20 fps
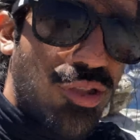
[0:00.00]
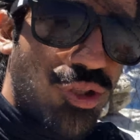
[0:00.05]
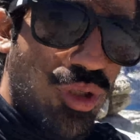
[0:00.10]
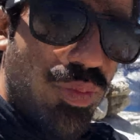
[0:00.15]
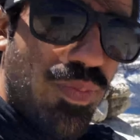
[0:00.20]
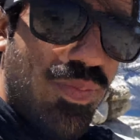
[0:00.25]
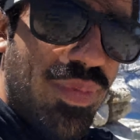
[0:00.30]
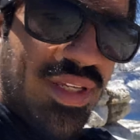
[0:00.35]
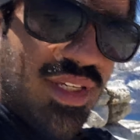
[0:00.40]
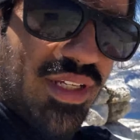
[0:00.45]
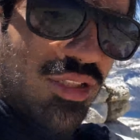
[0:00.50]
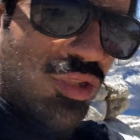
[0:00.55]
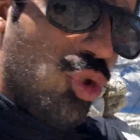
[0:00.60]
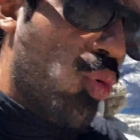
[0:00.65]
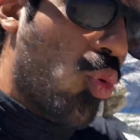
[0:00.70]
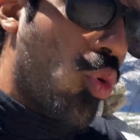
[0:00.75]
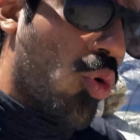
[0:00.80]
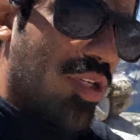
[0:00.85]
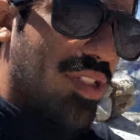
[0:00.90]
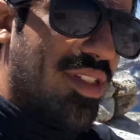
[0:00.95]
you're being
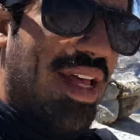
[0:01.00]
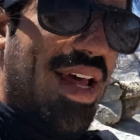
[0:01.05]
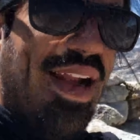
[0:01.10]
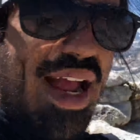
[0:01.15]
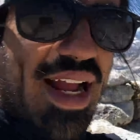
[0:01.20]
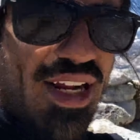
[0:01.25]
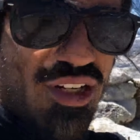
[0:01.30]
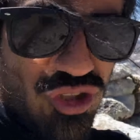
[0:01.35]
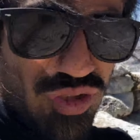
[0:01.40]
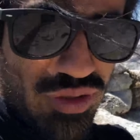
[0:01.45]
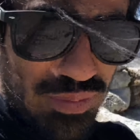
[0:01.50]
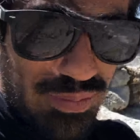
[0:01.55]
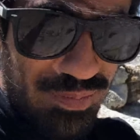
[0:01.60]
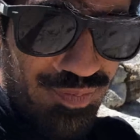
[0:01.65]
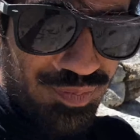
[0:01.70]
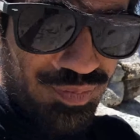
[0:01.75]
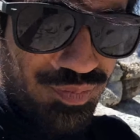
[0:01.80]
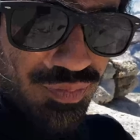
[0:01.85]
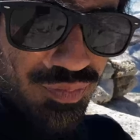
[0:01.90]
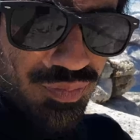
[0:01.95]
towards that action,
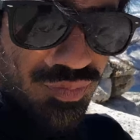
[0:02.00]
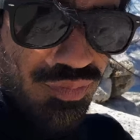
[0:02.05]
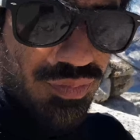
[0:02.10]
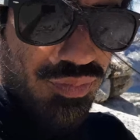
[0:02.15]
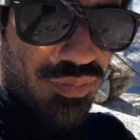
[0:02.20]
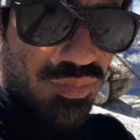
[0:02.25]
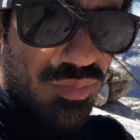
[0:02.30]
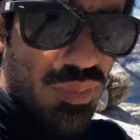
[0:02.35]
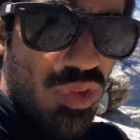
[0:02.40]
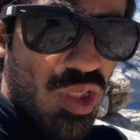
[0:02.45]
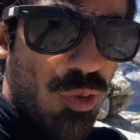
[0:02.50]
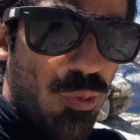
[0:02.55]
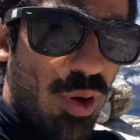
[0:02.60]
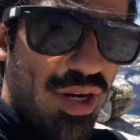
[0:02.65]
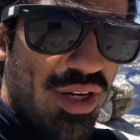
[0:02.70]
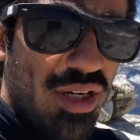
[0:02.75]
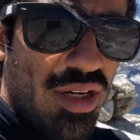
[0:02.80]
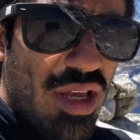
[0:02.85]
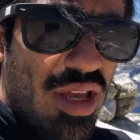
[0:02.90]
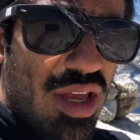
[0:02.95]
right?
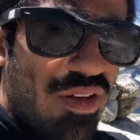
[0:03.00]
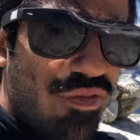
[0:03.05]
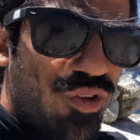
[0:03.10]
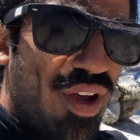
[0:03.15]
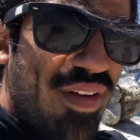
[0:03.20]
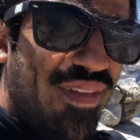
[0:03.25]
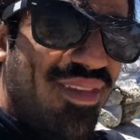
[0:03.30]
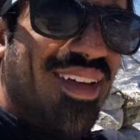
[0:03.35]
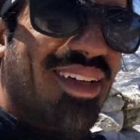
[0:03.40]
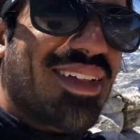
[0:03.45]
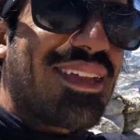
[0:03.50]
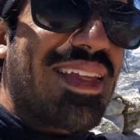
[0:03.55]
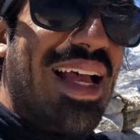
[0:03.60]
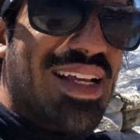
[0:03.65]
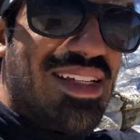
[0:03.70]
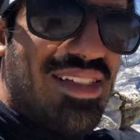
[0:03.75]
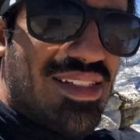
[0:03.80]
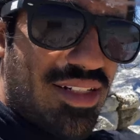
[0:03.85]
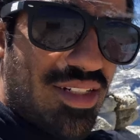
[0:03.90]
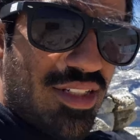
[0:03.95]
If you have the
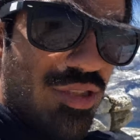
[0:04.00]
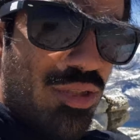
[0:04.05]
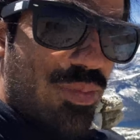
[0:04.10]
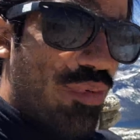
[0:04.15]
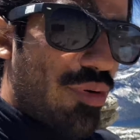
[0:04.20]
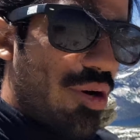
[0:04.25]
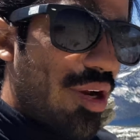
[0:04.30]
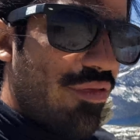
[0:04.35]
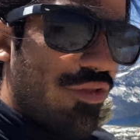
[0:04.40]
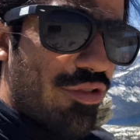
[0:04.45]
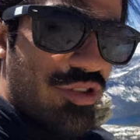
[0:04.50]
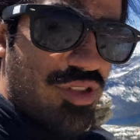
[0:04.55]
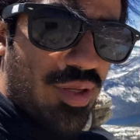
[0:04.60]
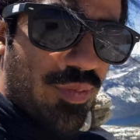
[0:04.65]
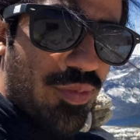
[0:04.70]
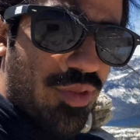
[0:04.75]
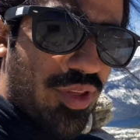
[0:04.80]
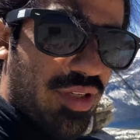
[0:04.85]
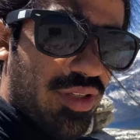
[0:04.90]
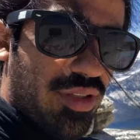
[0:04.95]
audacity to pray for
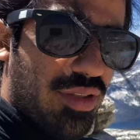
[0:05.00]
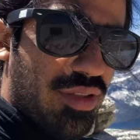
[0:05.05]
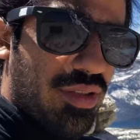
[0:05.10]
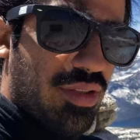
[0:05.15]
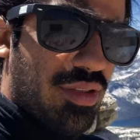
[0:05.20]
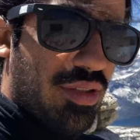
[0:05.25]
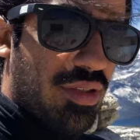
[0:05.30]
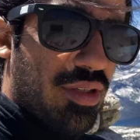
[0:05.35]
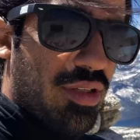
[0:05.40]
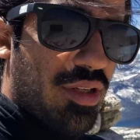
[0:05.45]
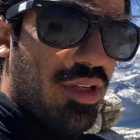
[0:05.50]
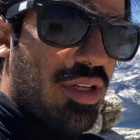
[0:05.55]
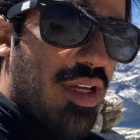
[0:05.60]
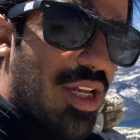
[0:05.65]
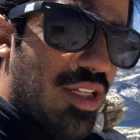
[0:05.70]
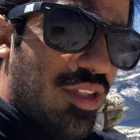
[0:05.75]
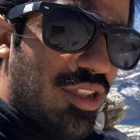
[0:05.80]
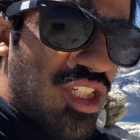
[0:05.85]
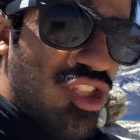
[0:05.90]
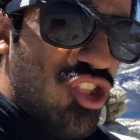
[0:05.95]
something and
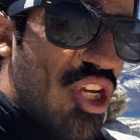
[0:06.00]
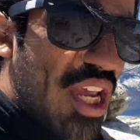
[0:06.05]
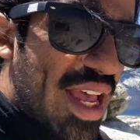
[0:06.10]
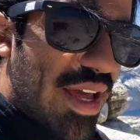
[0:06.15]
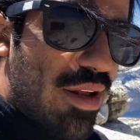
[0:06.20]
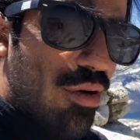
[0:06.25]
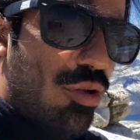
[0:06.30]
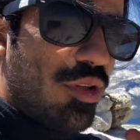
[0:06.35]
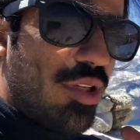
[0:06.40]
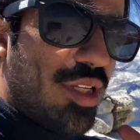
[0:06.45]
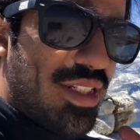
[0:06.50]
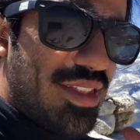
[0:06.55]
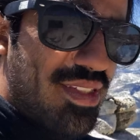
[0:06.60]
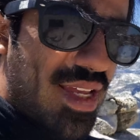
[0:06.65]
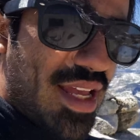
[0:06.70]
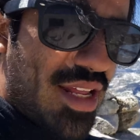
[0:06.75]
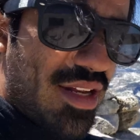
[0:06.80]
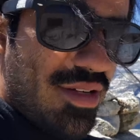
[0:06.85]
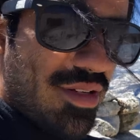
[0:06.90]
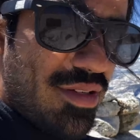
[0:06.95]
to channel
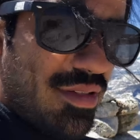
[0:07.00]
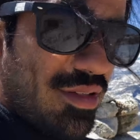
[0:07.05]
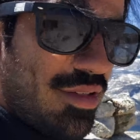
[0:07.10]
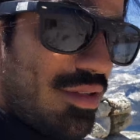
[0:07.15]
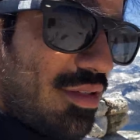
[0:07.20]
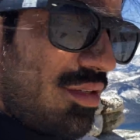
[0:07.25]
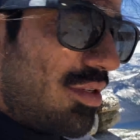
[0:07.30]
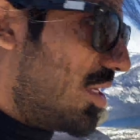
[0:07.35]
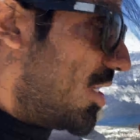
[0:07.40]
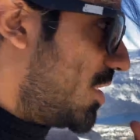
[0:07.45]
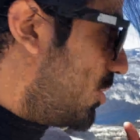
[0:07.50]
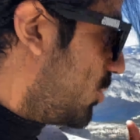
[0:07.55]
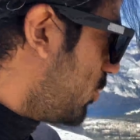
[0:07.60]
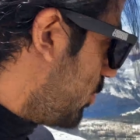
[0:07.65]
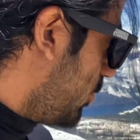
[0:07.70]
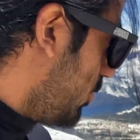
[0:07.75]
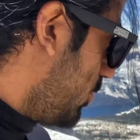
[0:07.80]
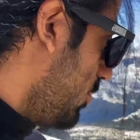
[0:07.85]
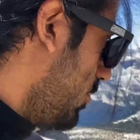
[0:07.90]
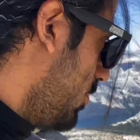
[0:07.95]
intent
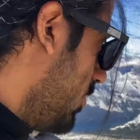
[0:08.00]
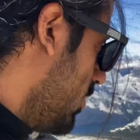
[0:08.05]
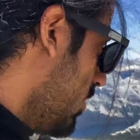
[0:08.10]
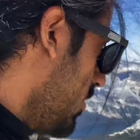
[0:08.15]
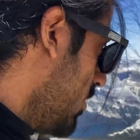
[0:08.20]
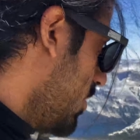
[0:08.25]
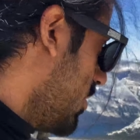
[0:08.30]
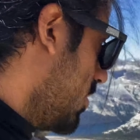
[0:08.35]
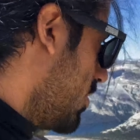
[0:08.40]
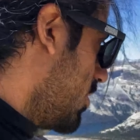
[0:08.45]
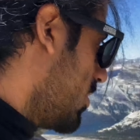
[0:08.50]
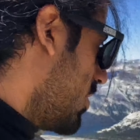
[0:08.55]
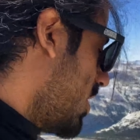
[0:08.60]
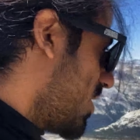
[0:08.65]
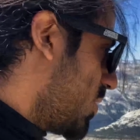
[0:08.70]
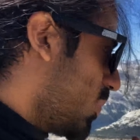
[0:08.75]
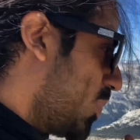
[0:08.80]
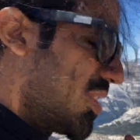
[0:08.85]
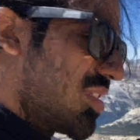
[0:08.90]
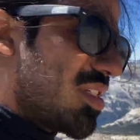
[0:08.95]
into a
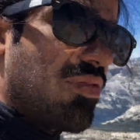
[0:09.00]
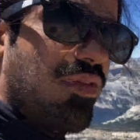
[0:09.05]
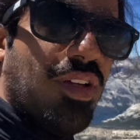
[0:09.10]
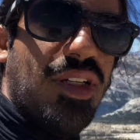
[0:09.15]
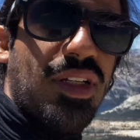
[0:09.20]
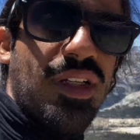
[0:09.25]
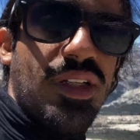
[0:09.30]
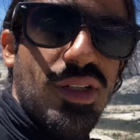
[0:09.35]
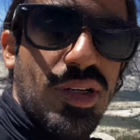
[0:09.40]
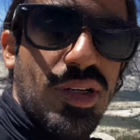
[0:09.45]
specific